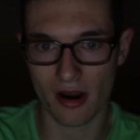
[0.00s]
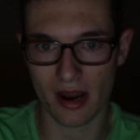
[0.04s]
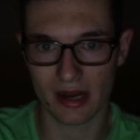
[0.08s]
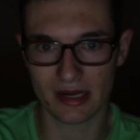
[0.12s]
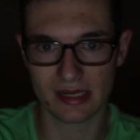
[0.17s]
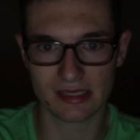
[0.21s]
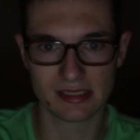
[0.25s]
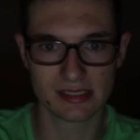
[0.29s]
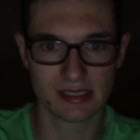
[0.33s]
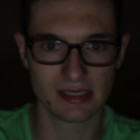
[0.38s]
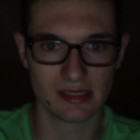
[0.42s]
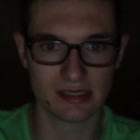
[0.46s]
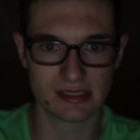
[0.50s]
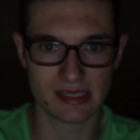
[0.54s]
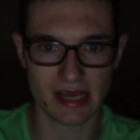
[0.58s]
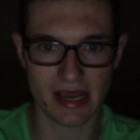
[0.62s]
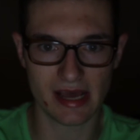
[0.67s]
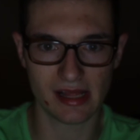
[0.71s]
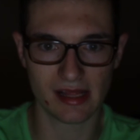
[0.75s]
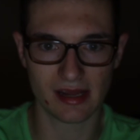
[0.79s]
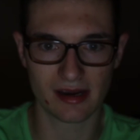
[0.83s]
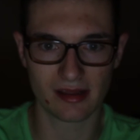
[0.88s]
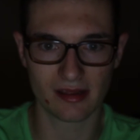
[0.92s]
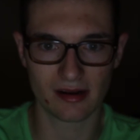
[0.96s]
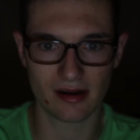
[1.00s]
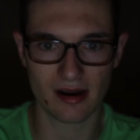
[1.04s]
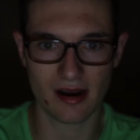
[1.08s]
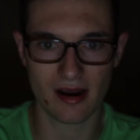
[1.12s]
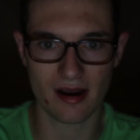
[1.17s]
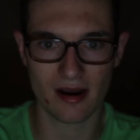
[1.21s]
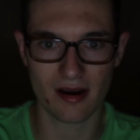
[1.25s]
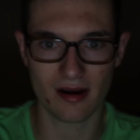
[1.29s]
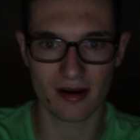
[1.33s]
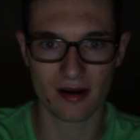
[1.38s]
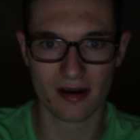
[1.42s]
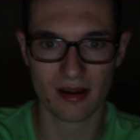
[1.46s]
I can see the tail end of the
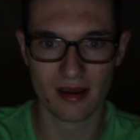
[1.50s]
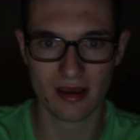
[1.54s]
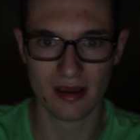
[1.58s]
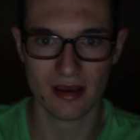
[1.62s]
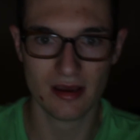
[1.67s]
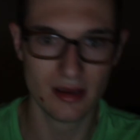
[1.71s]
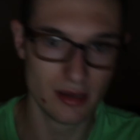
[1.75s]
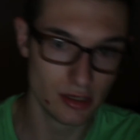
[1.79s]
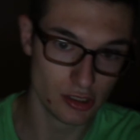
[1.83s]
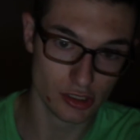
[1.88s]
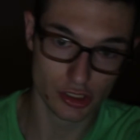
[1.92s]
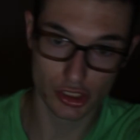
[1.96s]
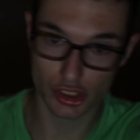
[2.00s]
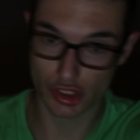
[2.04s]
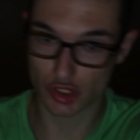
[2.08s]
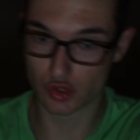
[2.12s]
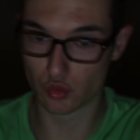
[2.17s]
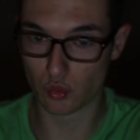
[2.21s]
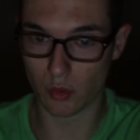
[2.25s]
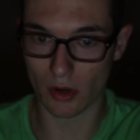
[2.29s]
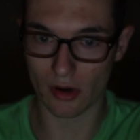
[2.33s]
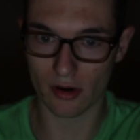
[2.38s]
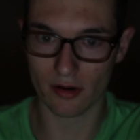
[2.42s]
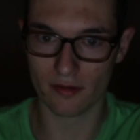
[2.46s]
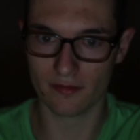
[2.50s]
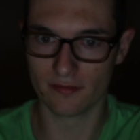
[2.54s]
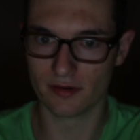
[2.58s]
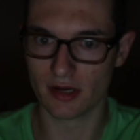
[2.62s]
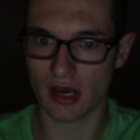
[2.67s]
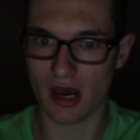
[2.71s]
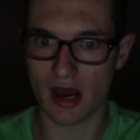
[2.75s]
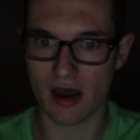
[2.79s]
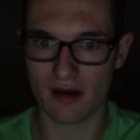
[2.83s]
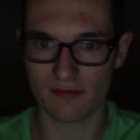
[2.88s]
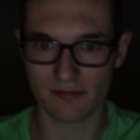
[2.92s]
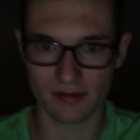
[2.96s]
car swerved
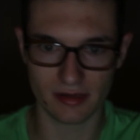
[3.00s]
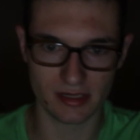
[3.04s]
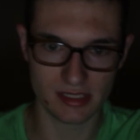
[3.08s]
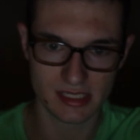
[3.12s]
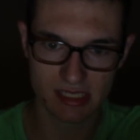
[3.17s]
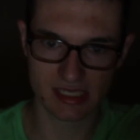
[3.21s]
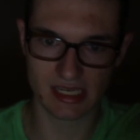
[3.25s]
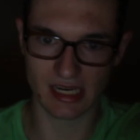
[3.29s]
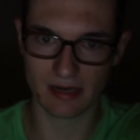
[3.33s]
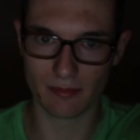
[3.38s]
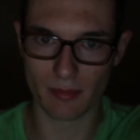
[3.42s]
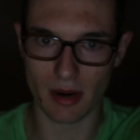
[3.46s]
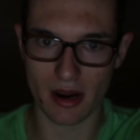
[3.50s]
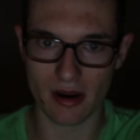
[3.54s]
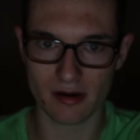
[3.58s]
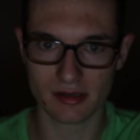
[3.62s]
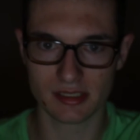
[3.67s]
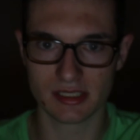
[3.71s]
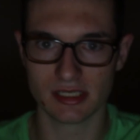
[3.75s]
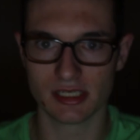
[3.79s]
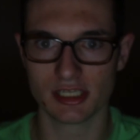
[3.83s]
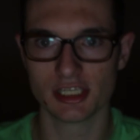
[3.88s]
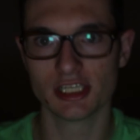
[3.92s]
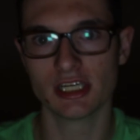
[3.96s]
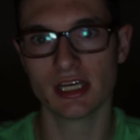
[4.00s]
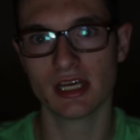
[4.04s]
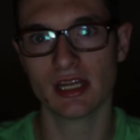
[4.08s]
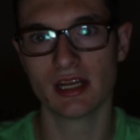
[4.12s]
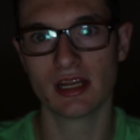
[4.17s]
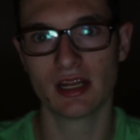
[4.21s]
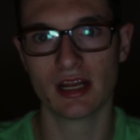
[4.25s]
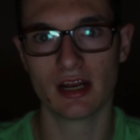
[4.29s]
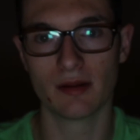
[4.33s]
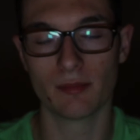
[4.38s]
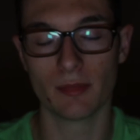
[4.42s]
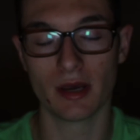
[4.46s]
off like skid marks and shit.
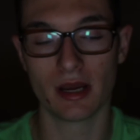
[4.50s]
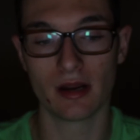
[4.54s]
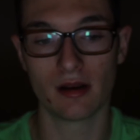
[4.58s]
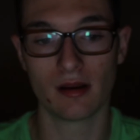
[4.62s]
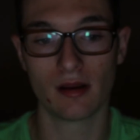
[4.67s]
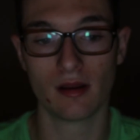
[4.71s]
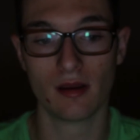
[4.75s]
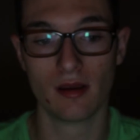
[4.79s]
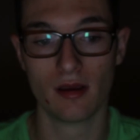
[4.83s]
And I'm like,